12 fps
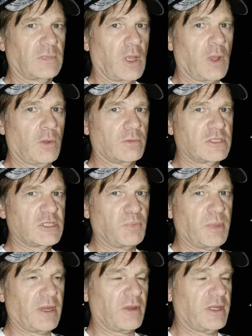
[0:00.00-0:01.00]
own
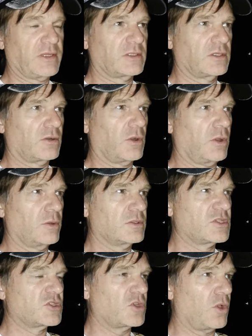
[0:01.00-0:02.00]
spirit, your own
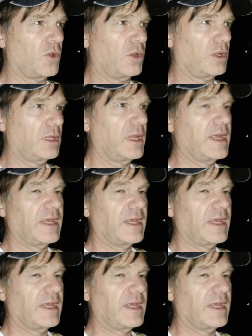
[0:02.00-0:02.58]
soul,